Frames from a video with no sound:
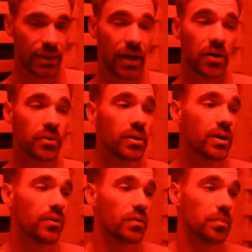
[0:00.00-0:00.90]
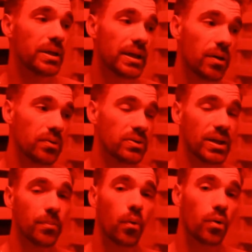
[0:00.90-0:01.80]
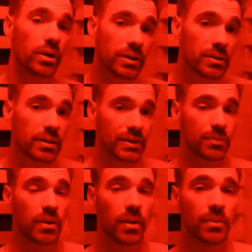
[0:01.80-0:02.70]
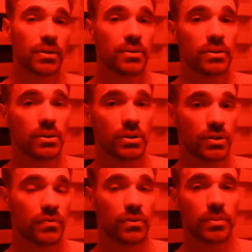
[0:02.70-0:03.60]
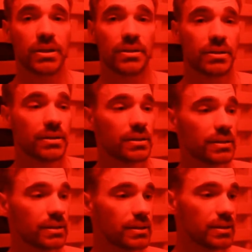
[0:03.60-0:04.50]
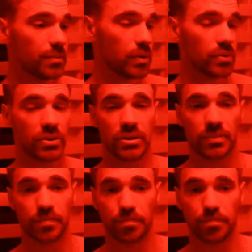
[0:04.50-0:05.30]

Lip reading: Now, for me, I would say morning is probably, just for me, the most